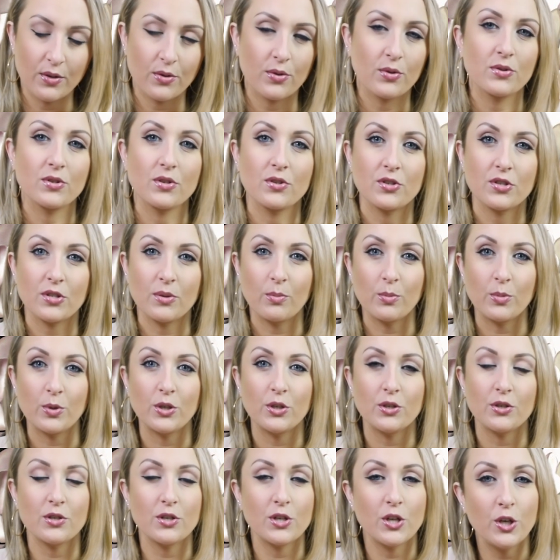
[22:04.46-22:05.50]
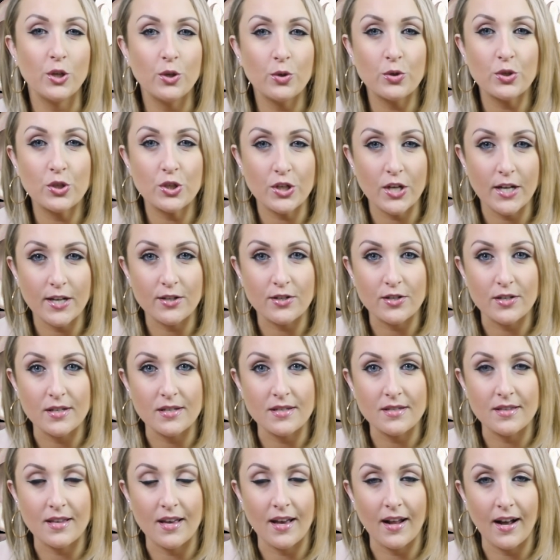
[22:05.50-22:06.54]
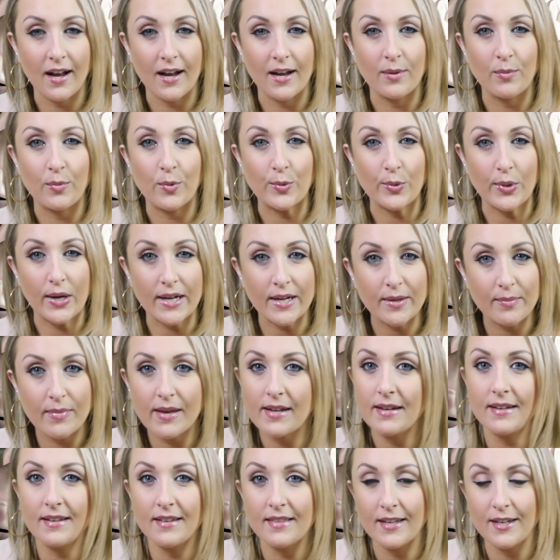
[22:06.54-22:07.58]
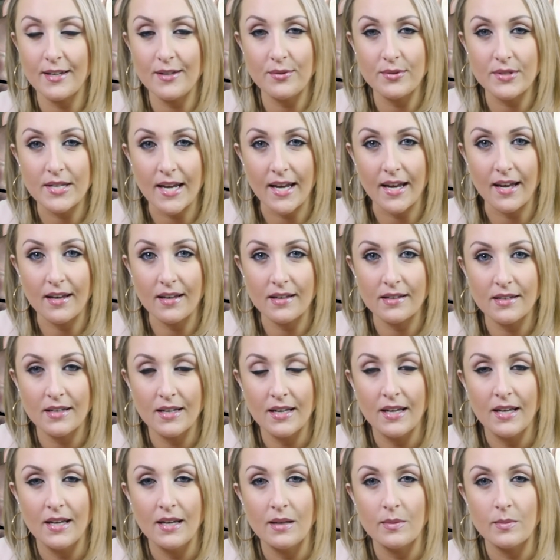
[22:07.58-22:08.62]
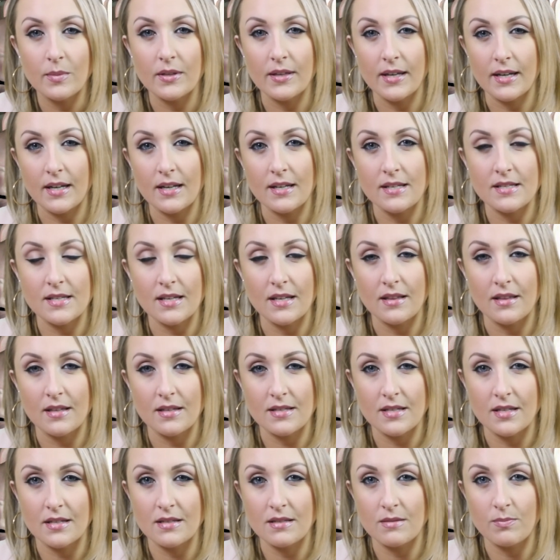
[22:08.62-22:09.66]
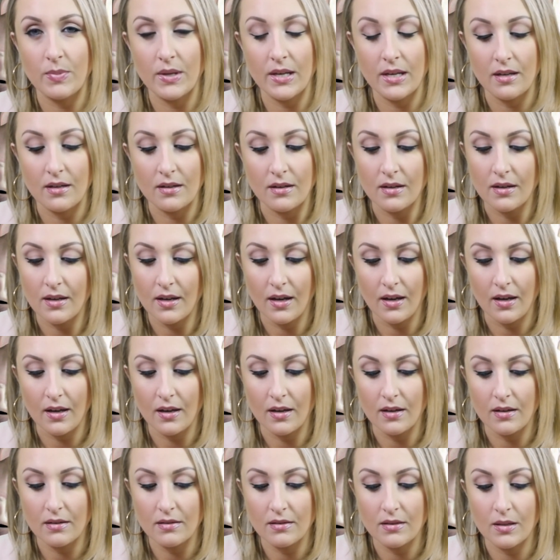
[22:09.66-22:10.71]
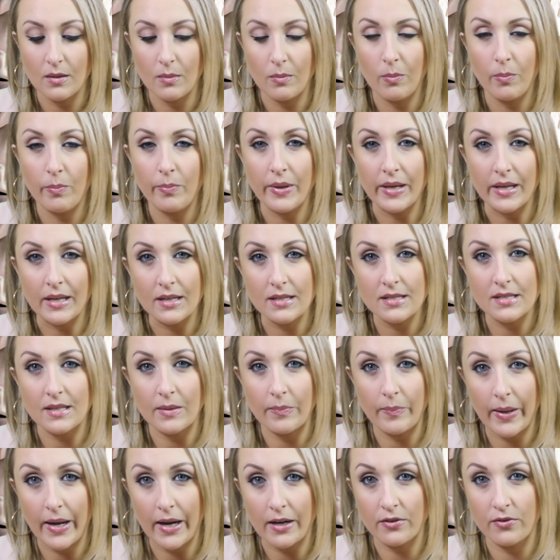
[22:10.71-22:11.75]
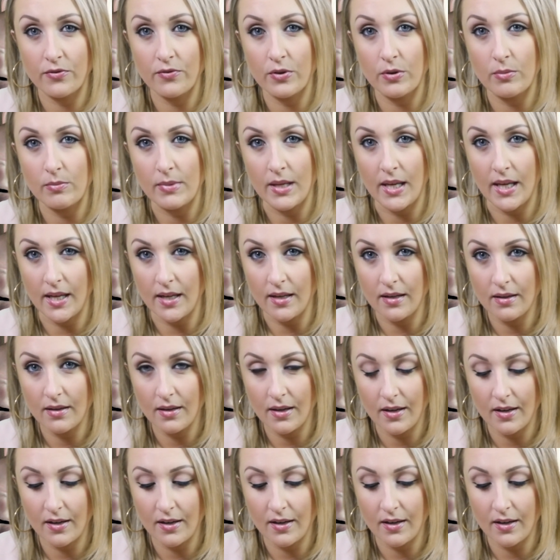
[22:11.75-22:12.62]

Those are some huge changes that I'm recommending that you take. But like I said, this has been the biggest impact for me.